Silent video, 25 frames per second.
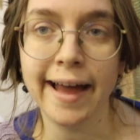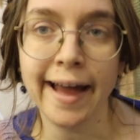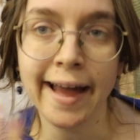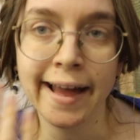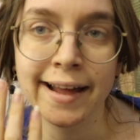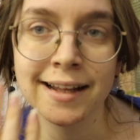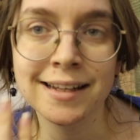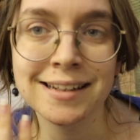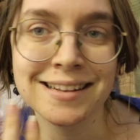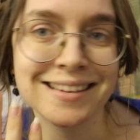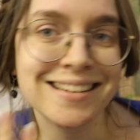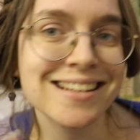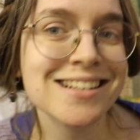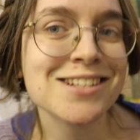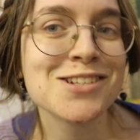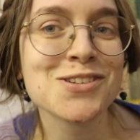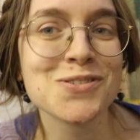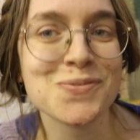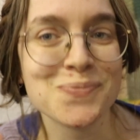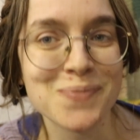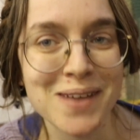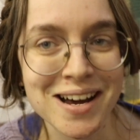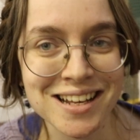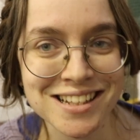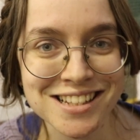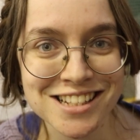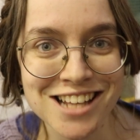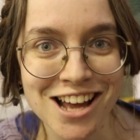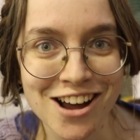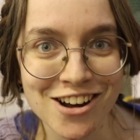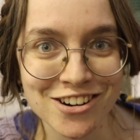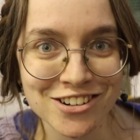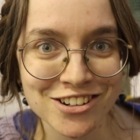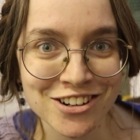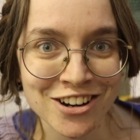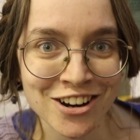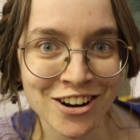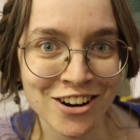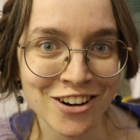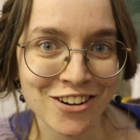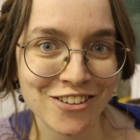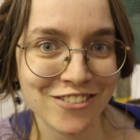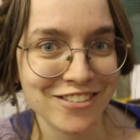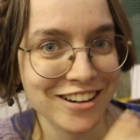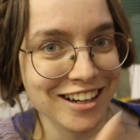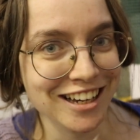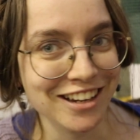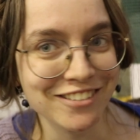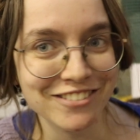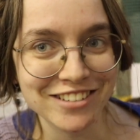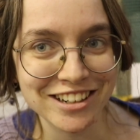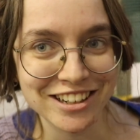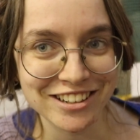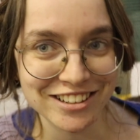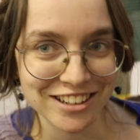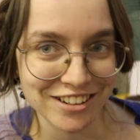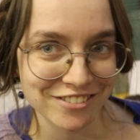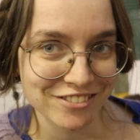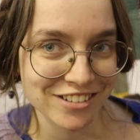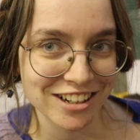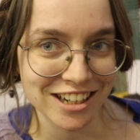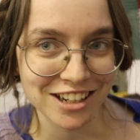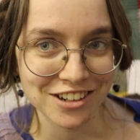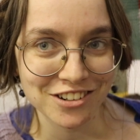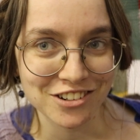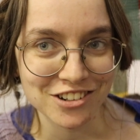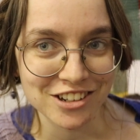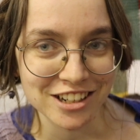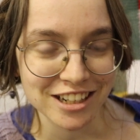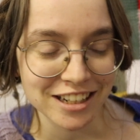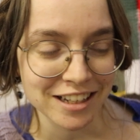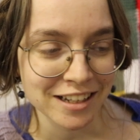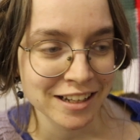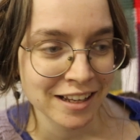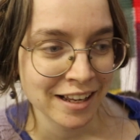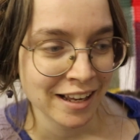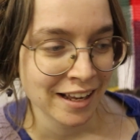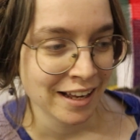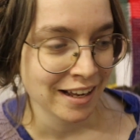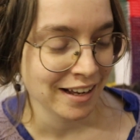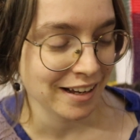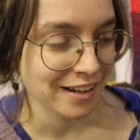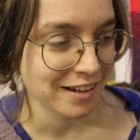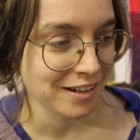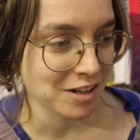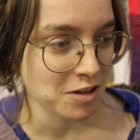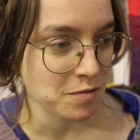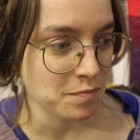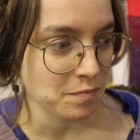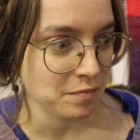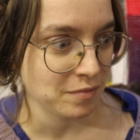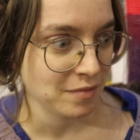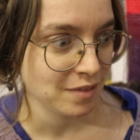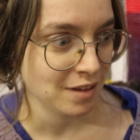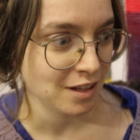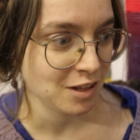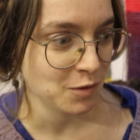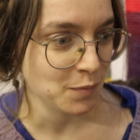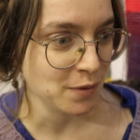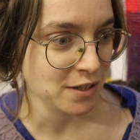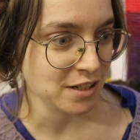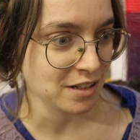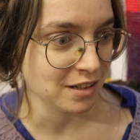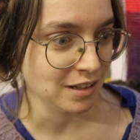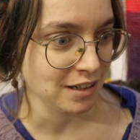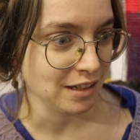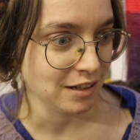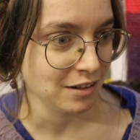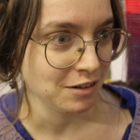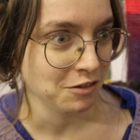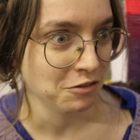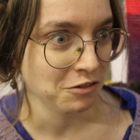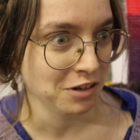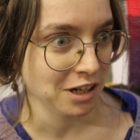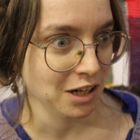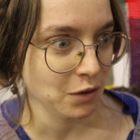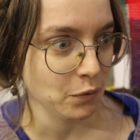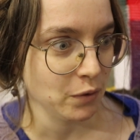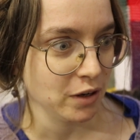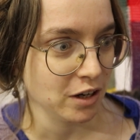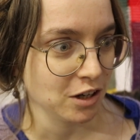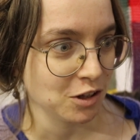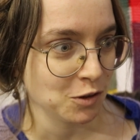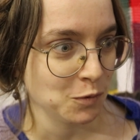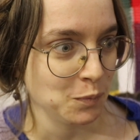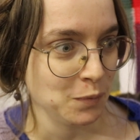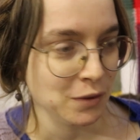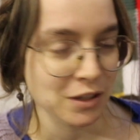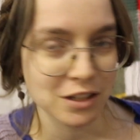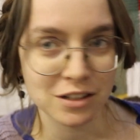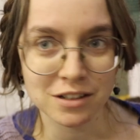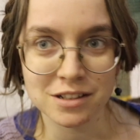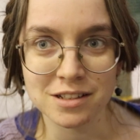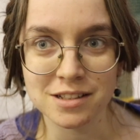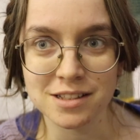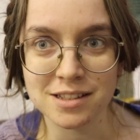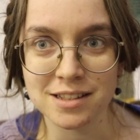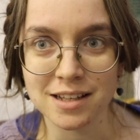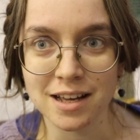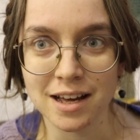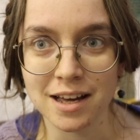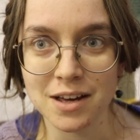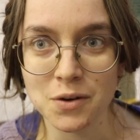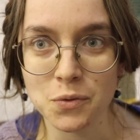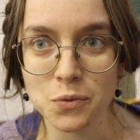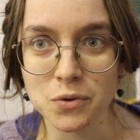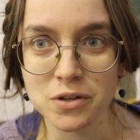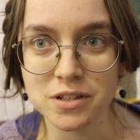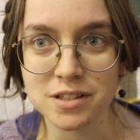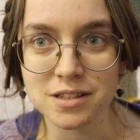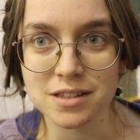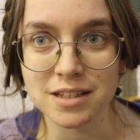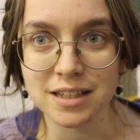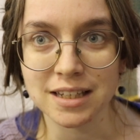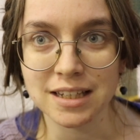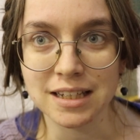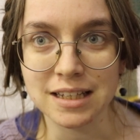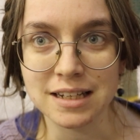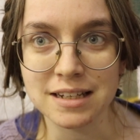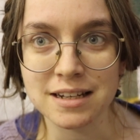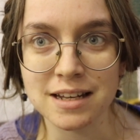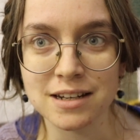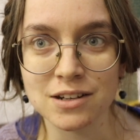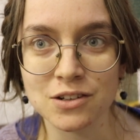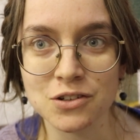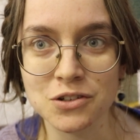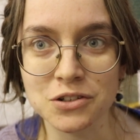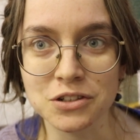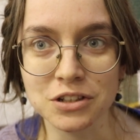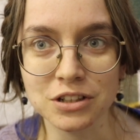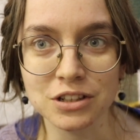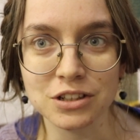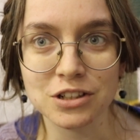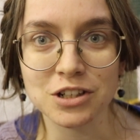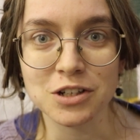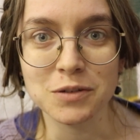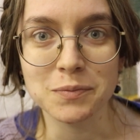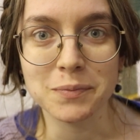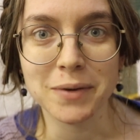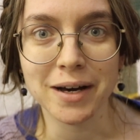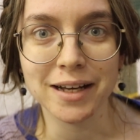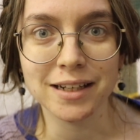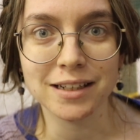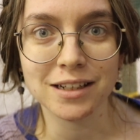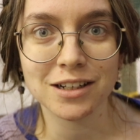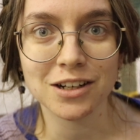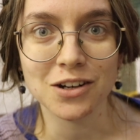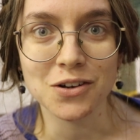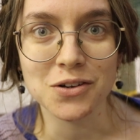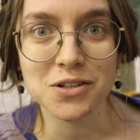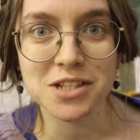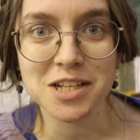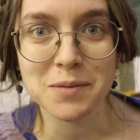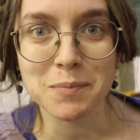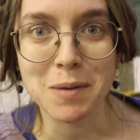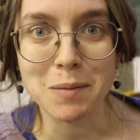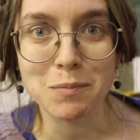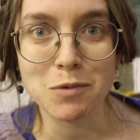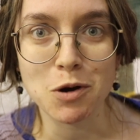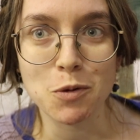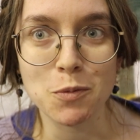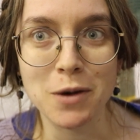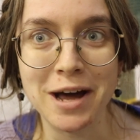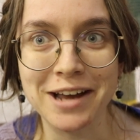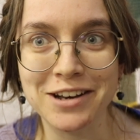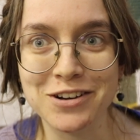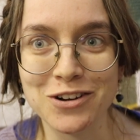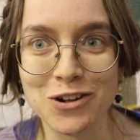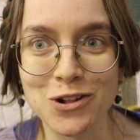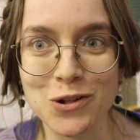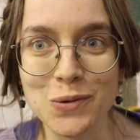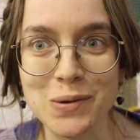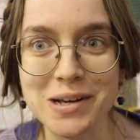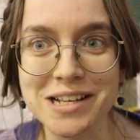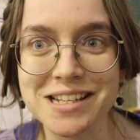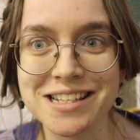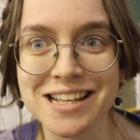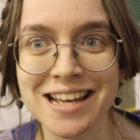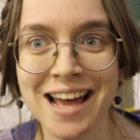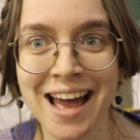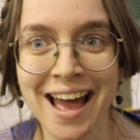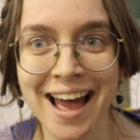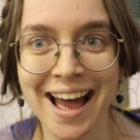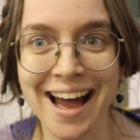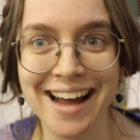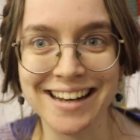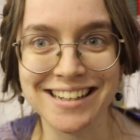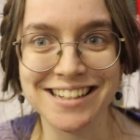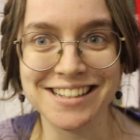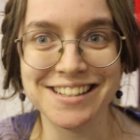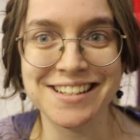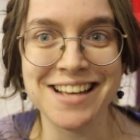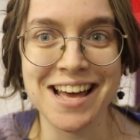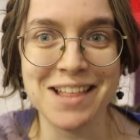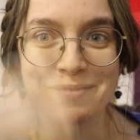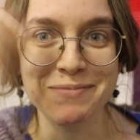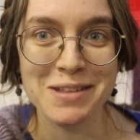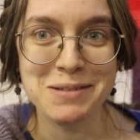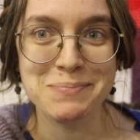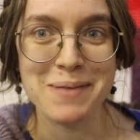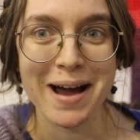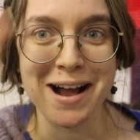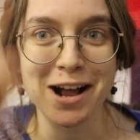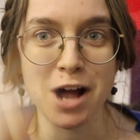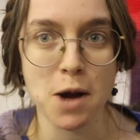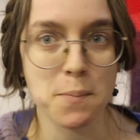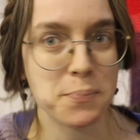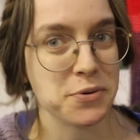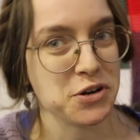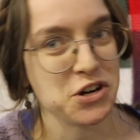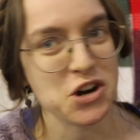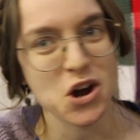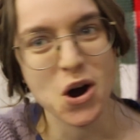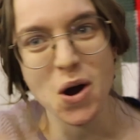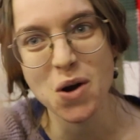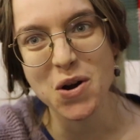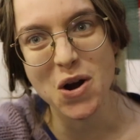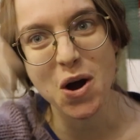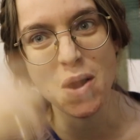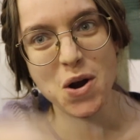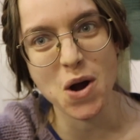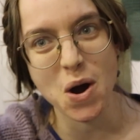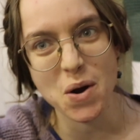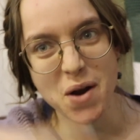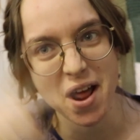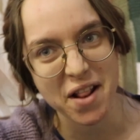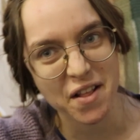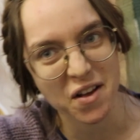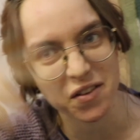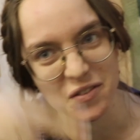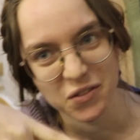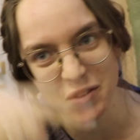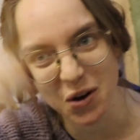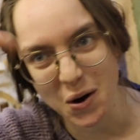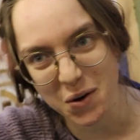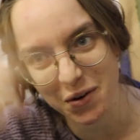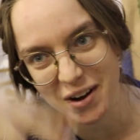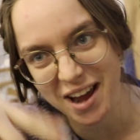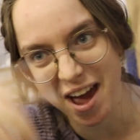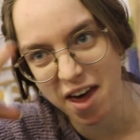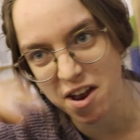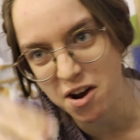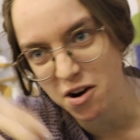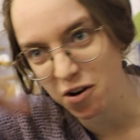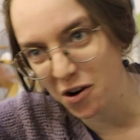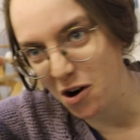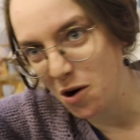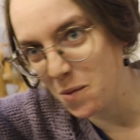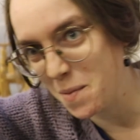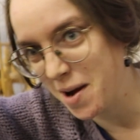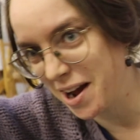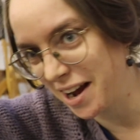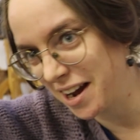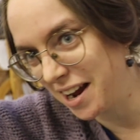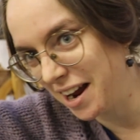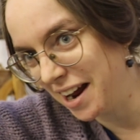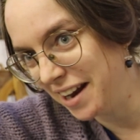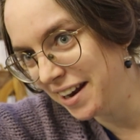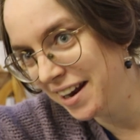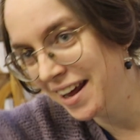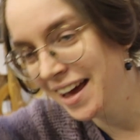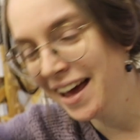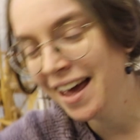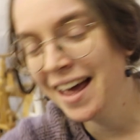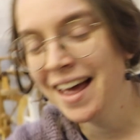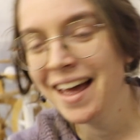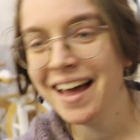And this might sound really weird and really nerdy. especially really weird because I was the kid that couldn't combine clothes, and my mom had always had to send me back up. No, that doesn't go together, go back again.